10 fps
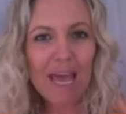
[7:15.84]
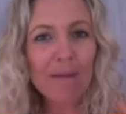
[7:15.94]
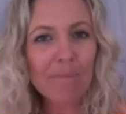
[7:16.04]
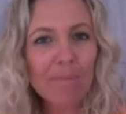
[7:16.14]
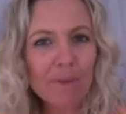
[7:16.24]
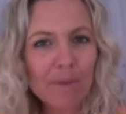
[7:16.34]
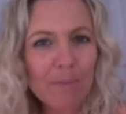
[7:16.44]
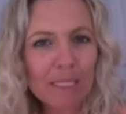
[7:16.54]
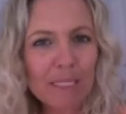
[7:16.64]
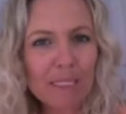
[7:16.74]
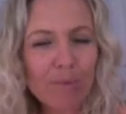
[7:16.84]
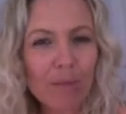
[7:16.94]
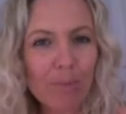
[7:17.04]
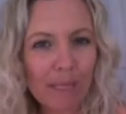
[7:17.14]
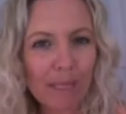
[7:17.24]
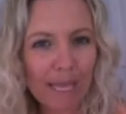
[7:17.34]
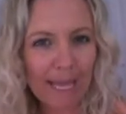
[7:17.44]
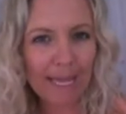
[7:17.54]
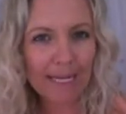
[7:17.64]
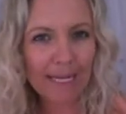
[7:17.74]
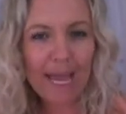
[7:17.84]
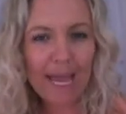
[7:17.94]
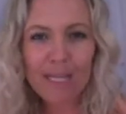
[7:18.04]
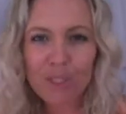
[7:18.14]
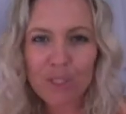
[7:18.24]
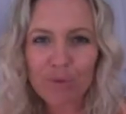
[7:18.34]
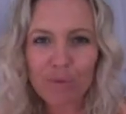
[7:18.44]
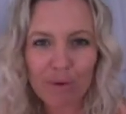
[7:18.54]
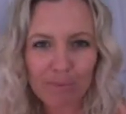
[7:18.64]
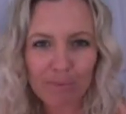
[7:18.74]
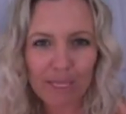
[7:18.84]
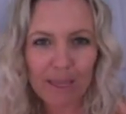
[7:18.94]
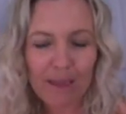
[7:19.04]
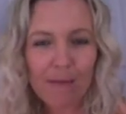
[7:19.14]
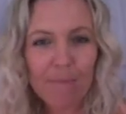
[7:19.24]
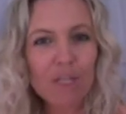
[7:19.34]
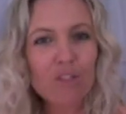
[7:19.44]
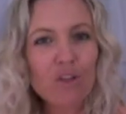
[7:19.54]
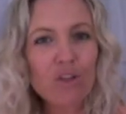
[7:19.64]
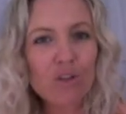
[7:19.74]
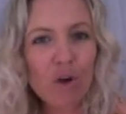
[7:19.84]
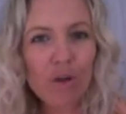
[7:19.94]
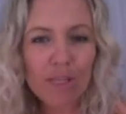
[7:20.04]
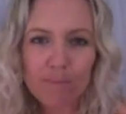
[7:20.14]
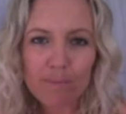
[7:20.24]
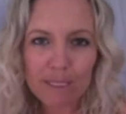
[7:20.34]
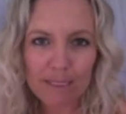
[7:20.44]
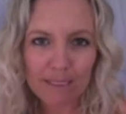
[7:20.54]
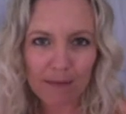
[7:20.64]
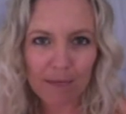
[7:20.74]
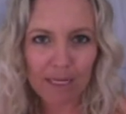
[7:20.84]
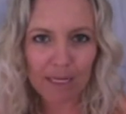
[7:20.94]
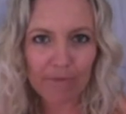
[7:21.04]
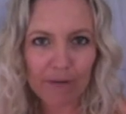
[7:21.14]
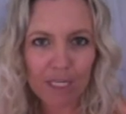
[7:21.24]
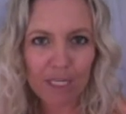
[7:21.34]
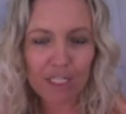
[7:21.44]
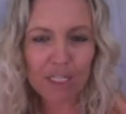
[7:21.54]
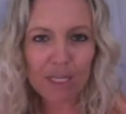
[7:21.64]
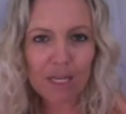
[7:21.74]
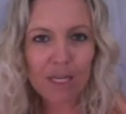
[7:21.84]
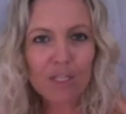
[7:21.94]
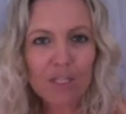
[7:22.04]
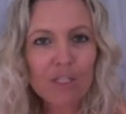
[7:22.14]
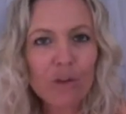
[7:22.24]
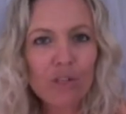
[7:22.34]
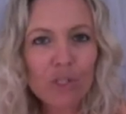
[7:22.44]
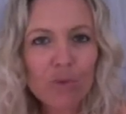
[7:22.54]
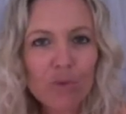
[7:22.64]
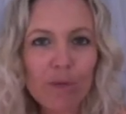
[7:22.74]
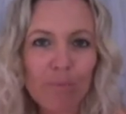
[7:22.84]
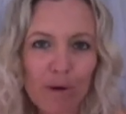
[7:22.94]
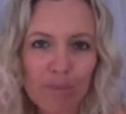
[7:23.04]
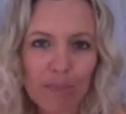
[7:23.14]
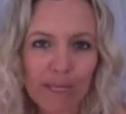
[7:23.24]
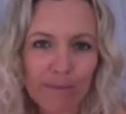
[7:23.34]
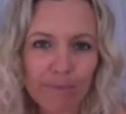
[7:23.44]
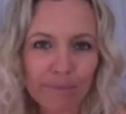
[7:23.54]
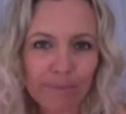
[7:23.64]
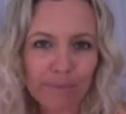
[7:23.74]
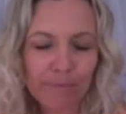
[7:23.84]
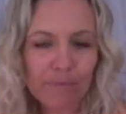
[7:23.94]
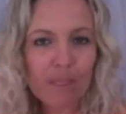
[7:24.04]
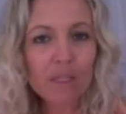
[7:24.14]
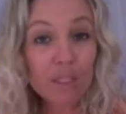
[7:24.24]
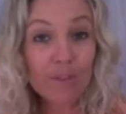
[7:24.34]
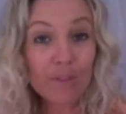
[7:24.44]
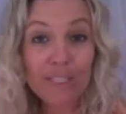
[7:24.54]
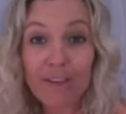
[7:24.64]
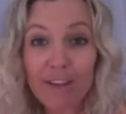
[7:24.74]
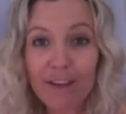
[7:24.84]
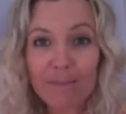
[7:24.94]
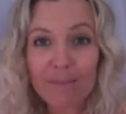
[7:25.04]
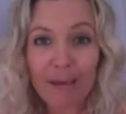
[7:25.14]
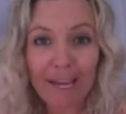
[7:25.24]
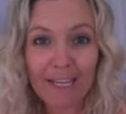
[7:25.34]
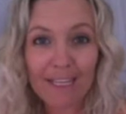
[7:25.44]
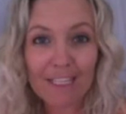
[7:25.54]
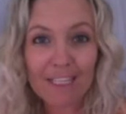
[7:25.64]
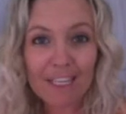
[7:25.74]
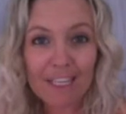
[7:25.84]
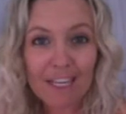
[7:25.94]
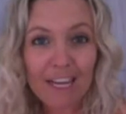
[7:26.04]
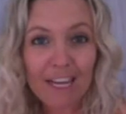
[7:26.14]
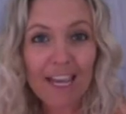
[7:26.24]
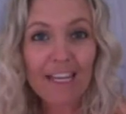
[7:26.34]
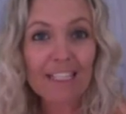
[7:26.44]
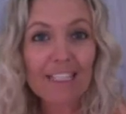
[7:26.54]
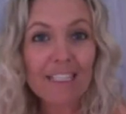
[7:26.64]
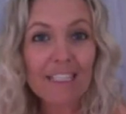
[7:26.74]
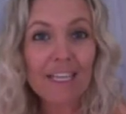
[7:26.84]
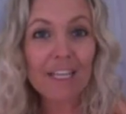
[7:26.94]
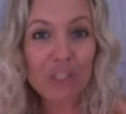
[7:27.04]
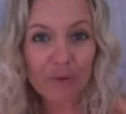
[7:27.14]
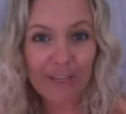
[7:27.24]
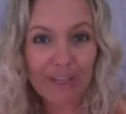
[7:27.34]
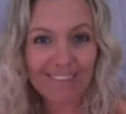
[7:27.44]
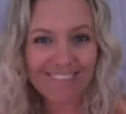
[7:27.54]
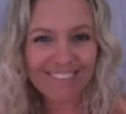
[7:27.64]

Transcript: and build a business with a plan and do it properly because you know this business can be leveraged. So do it properly. So I'll see you on the next page and enjoy.